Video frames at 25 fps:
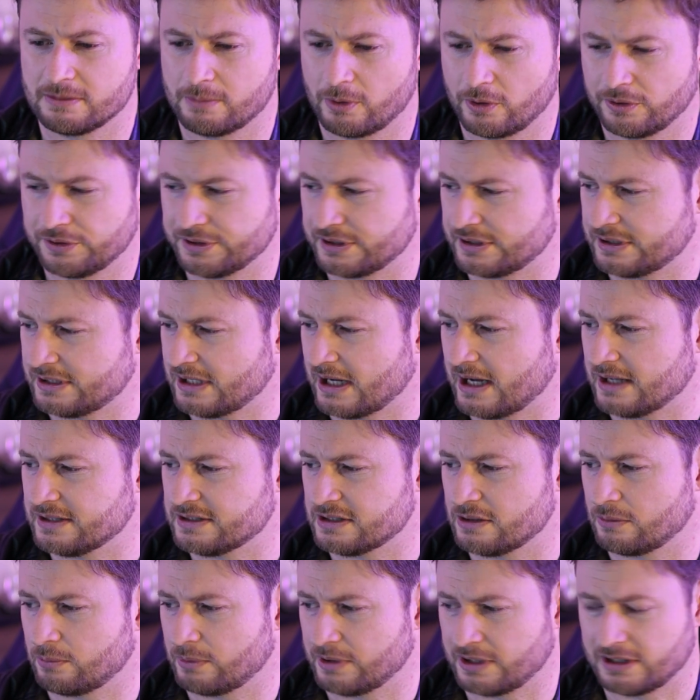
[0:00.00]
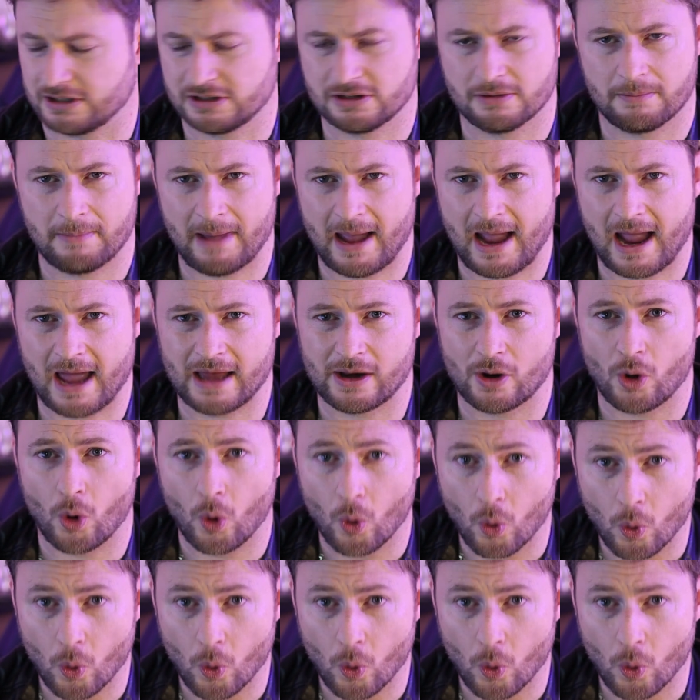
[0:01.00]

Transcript: the Baltic states, are willing to ban